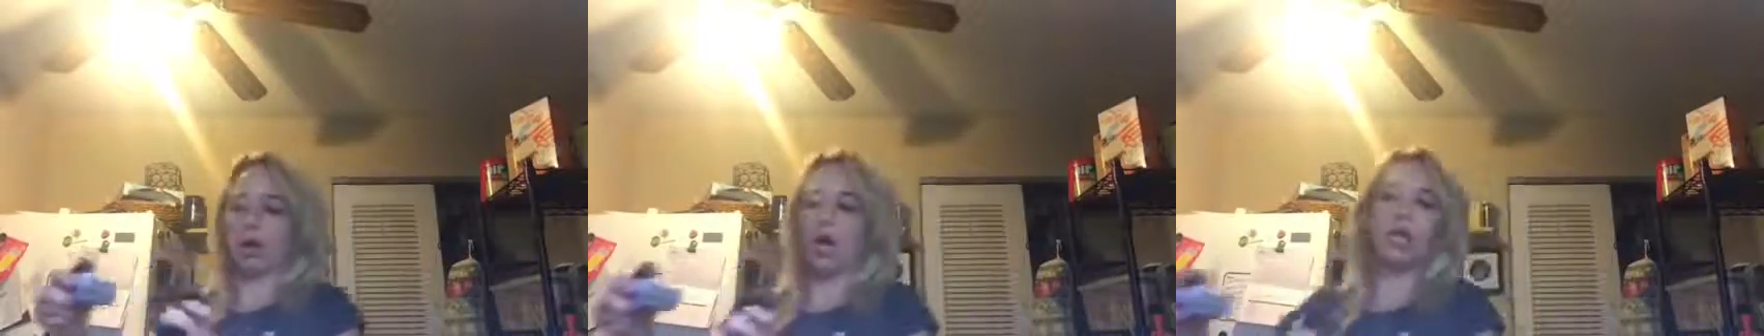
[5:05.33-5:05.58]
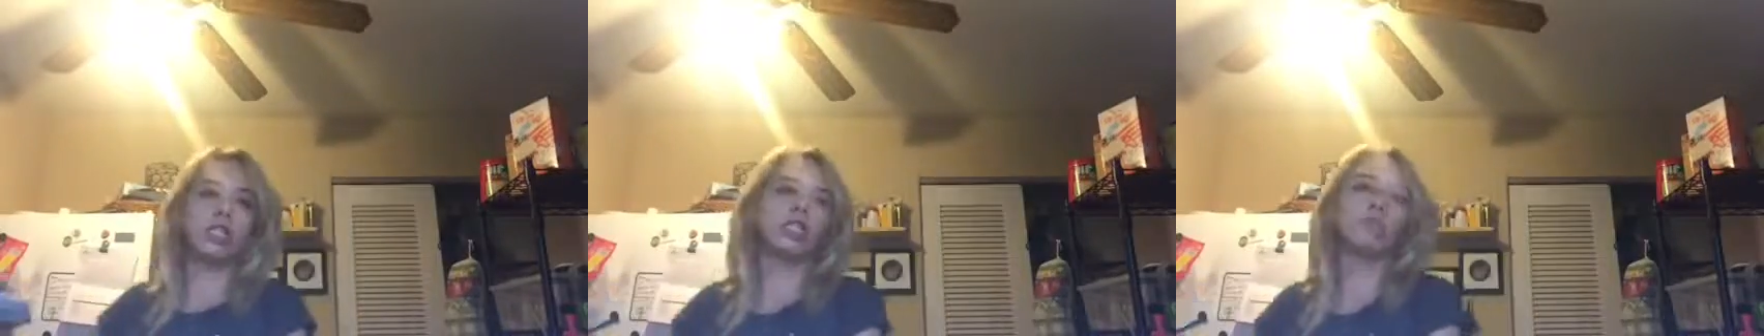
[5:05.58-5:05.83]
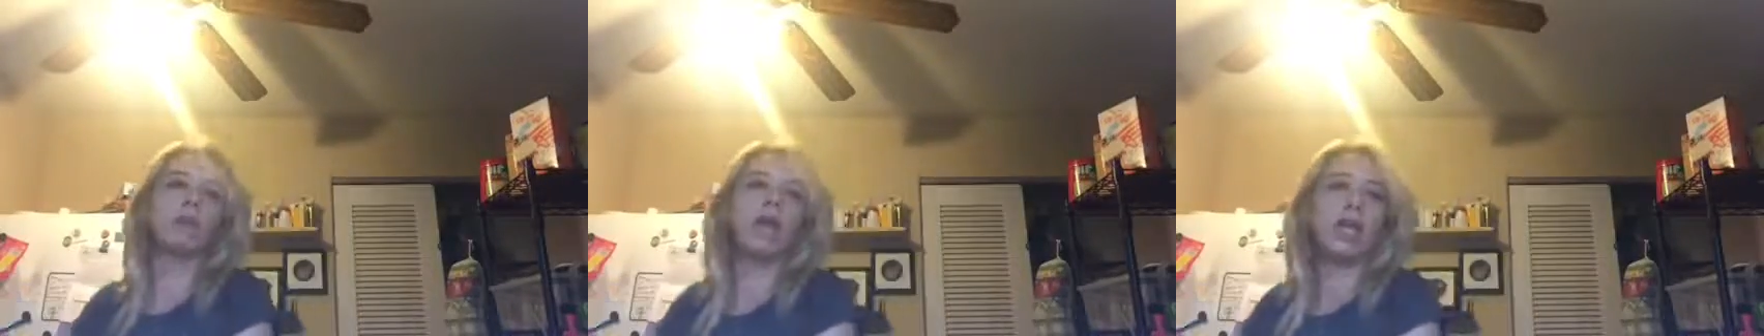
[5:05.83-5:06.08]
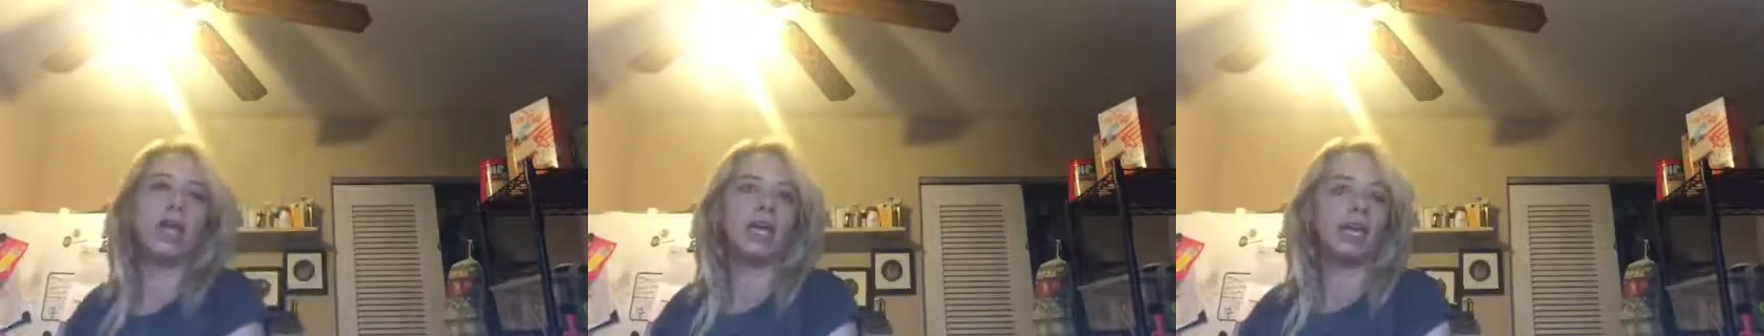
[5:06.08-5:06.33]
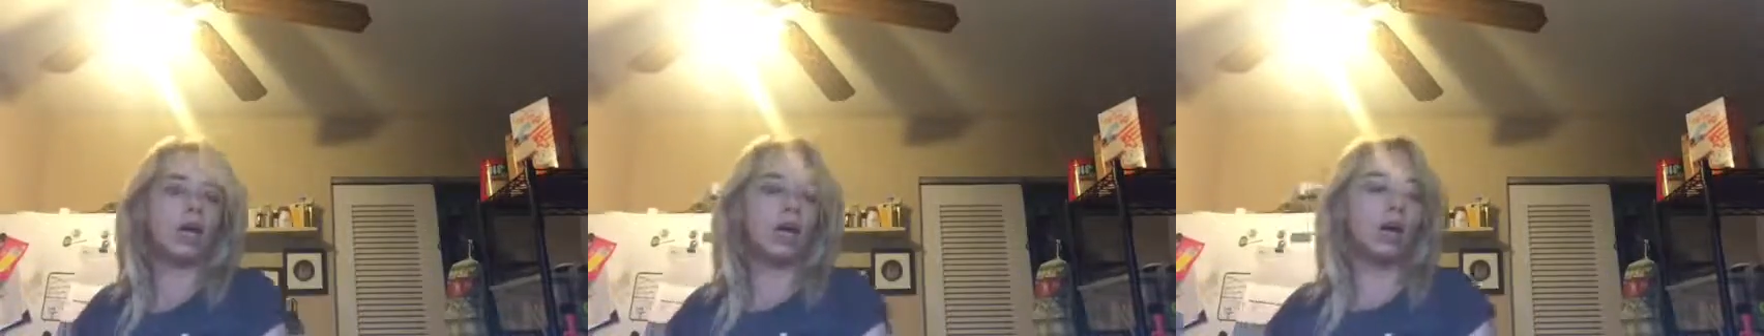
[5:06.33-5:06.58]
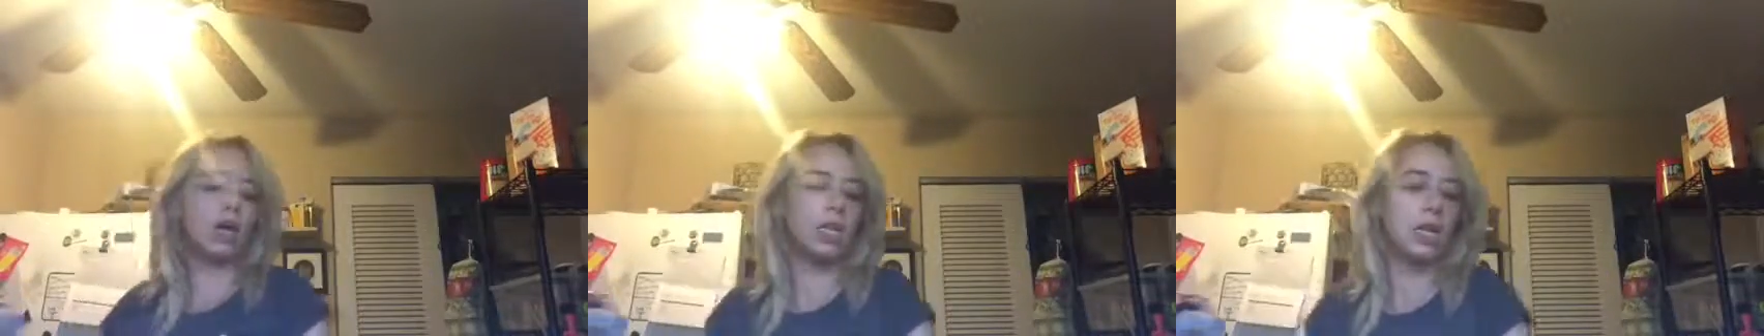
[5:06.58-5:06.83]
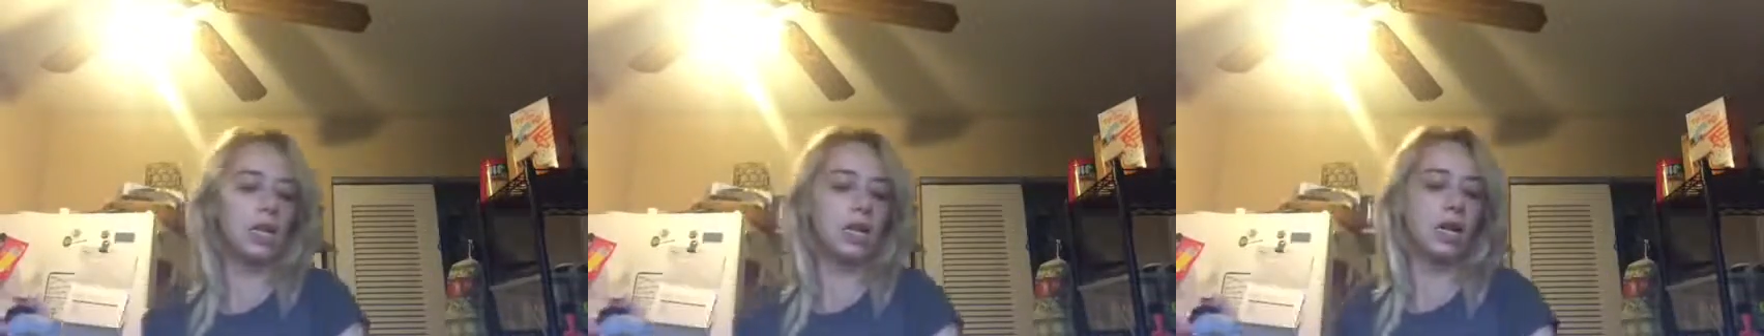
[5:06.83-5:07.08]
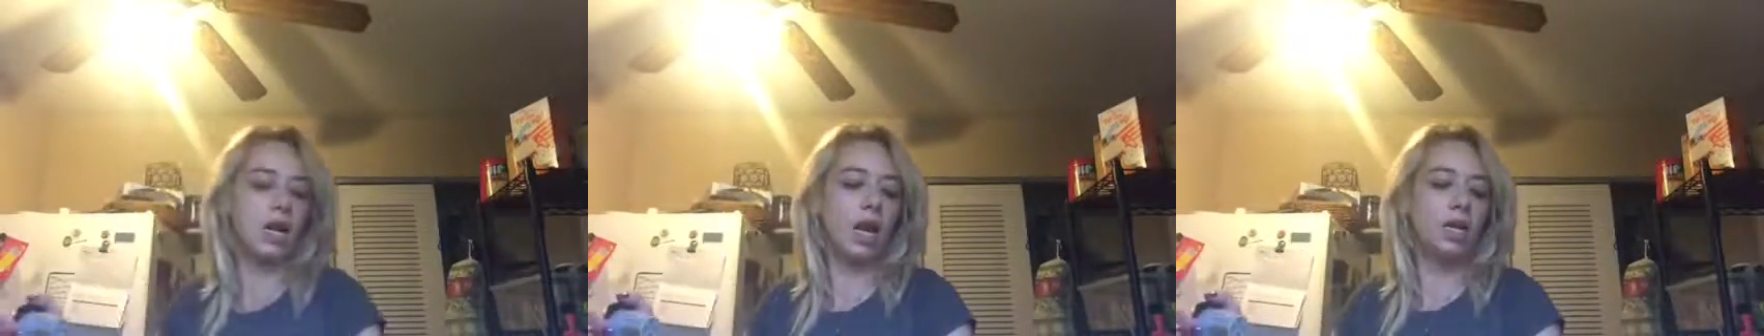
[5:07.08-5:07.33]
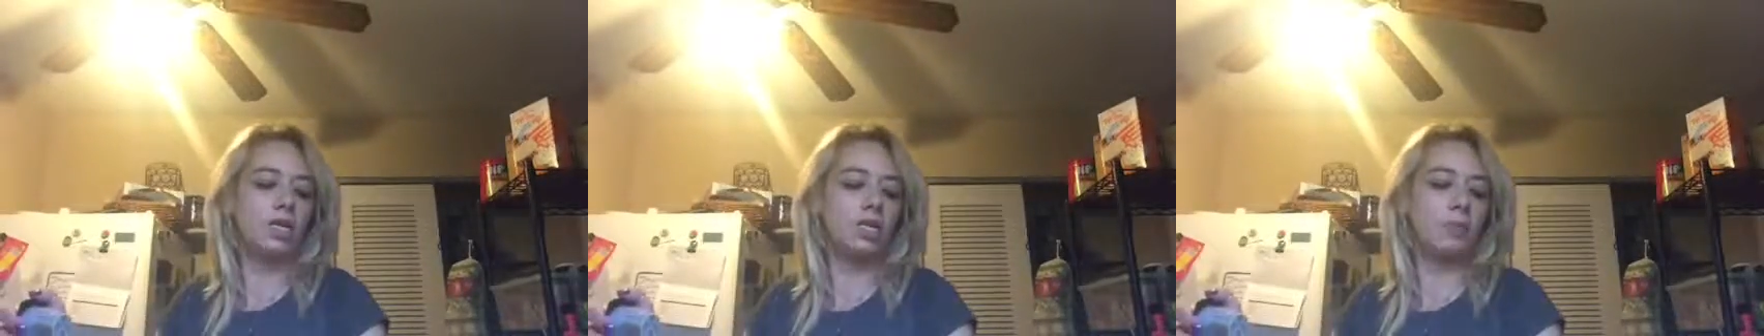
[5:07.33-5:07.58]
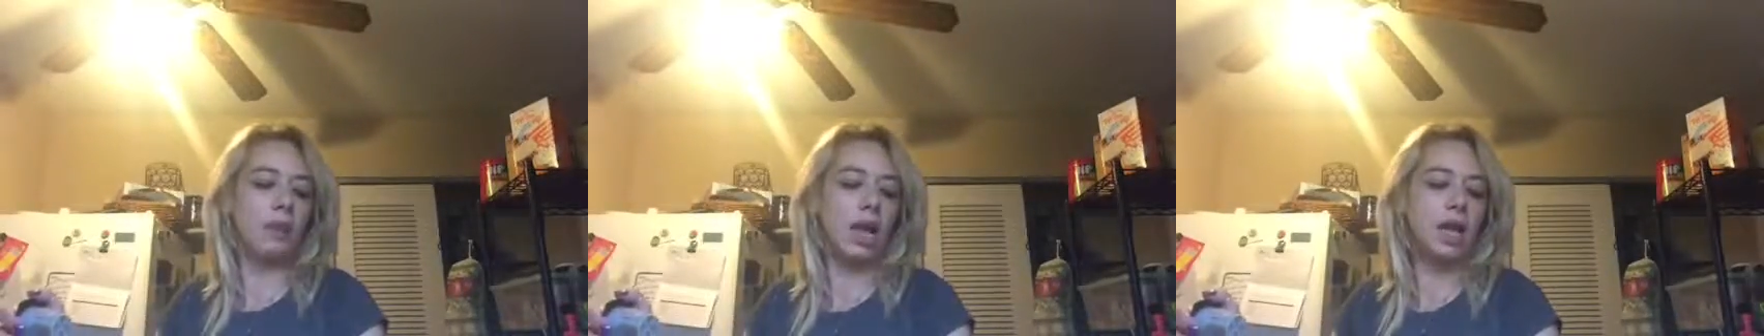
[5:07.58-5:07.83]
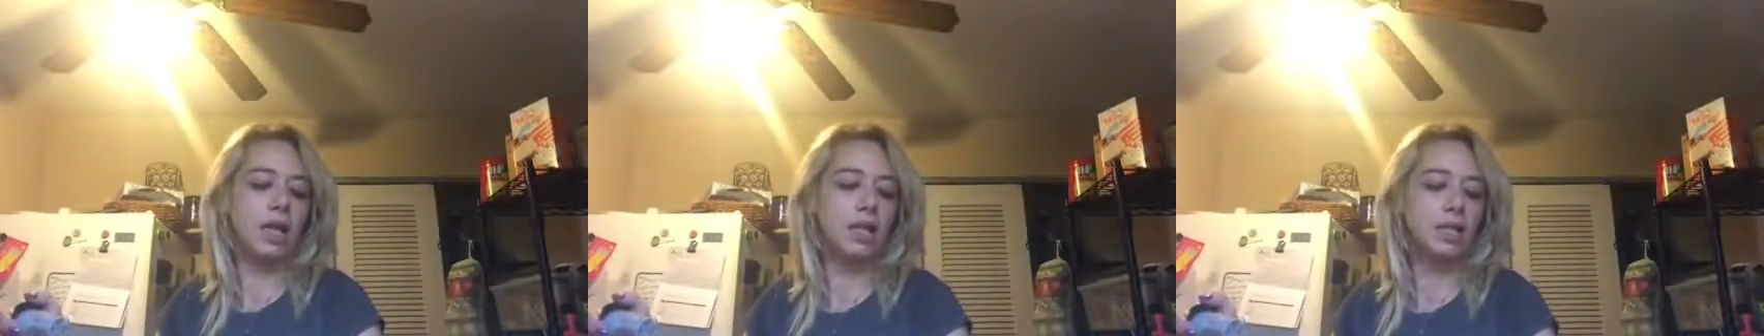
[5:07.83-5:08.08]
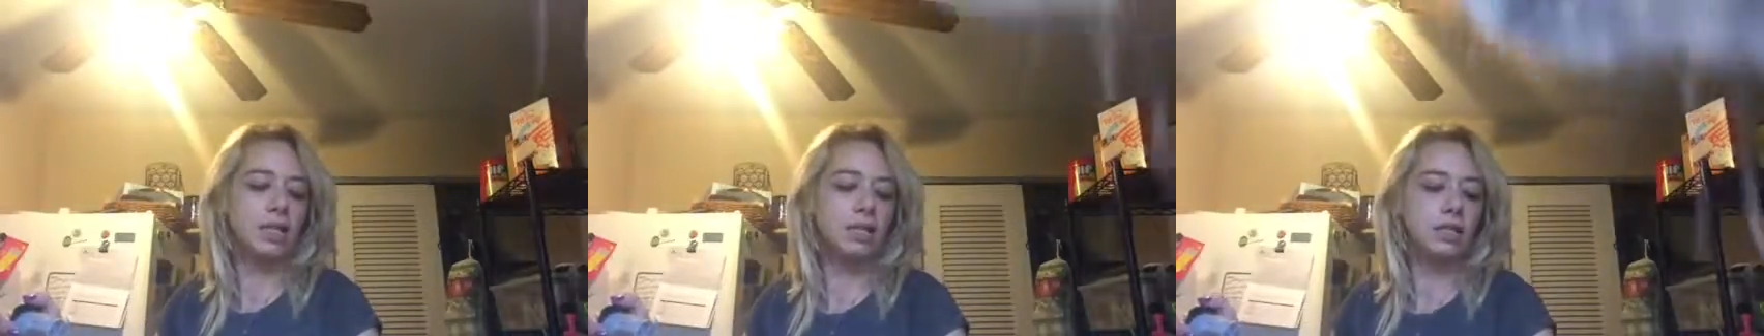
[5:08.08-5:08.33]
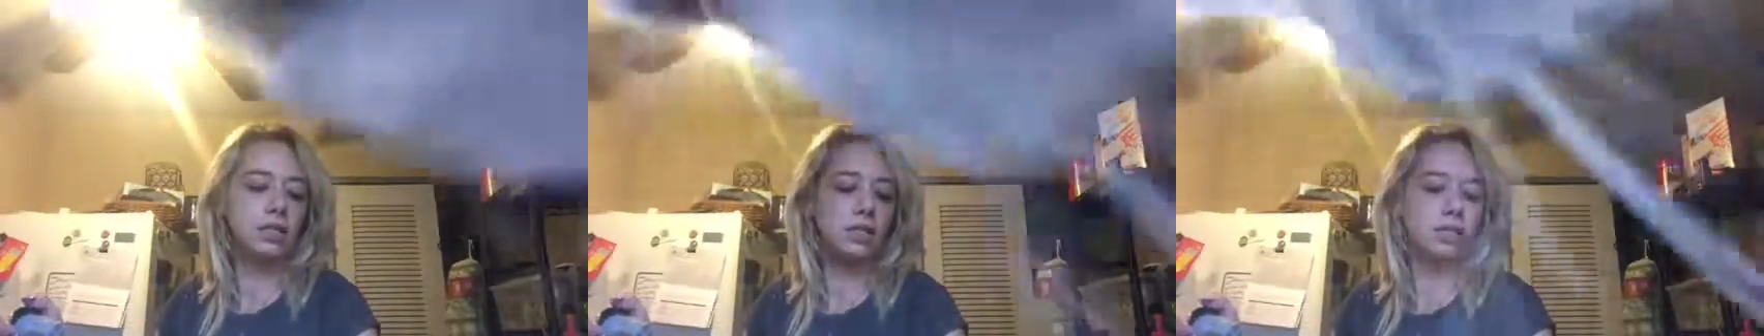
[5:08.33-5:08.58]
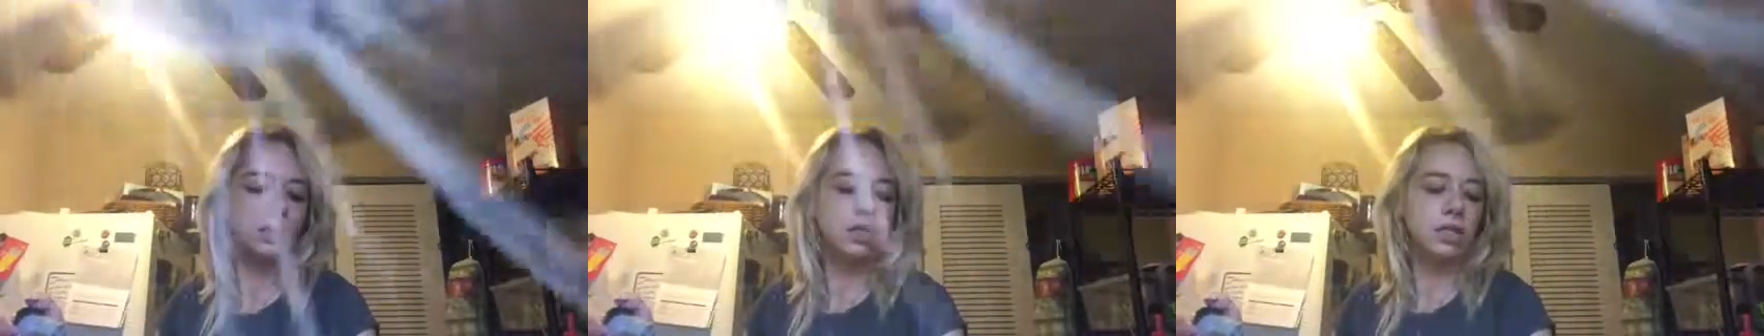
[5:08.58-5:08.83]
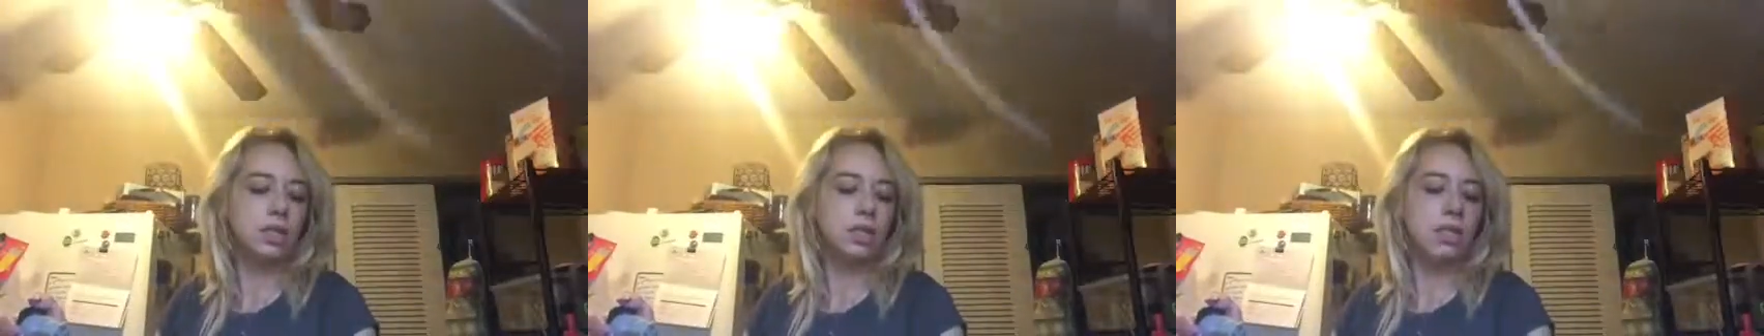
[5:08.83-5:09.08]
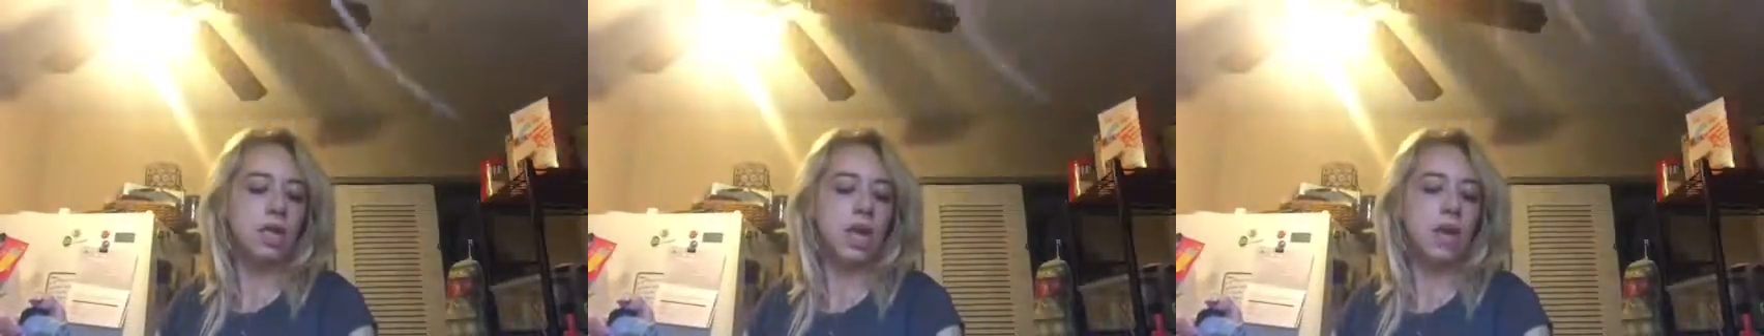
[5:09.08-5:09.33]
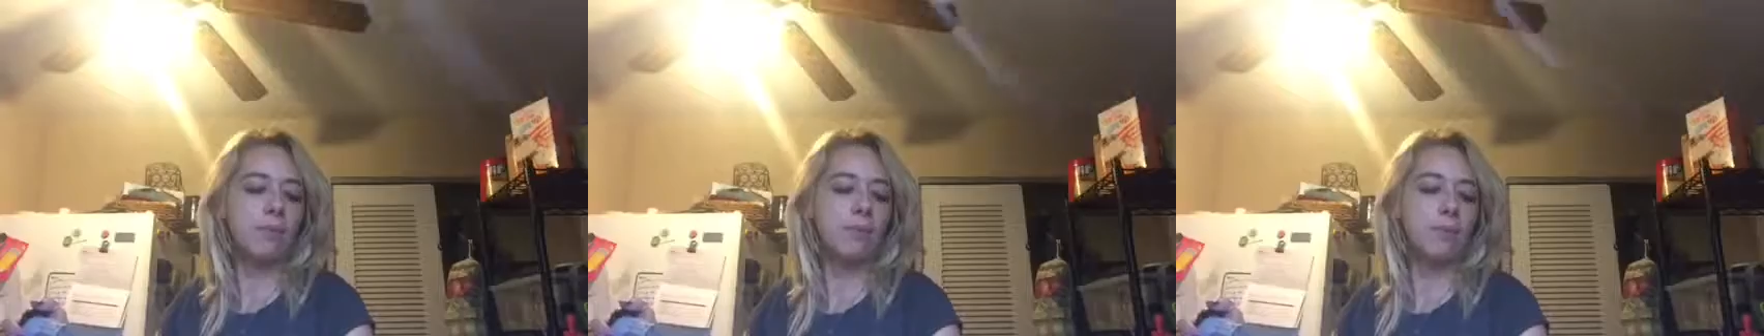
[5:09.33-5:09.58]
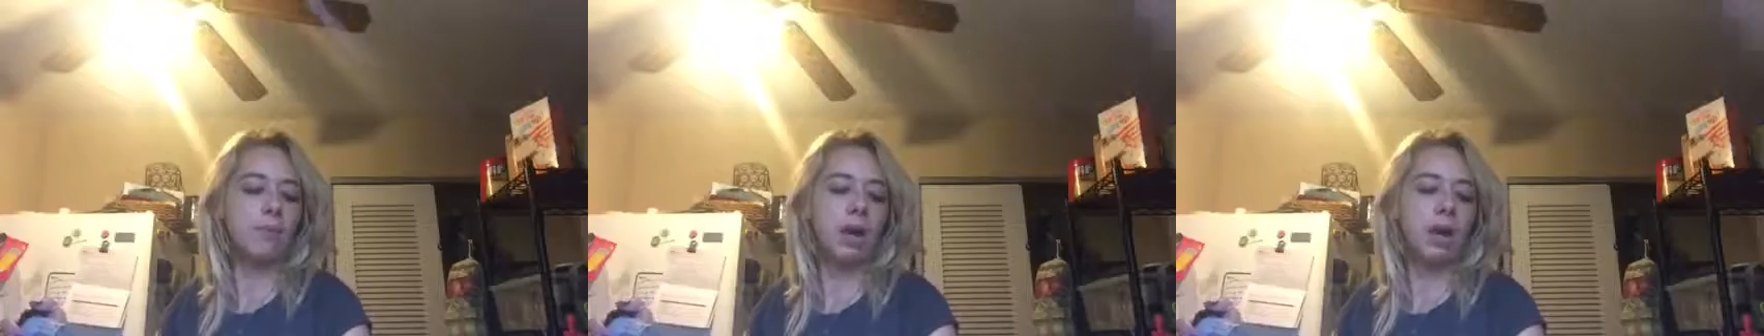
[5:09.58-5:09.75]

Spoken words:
I'm just playing, honey. I'm just playing. Yeah, bro.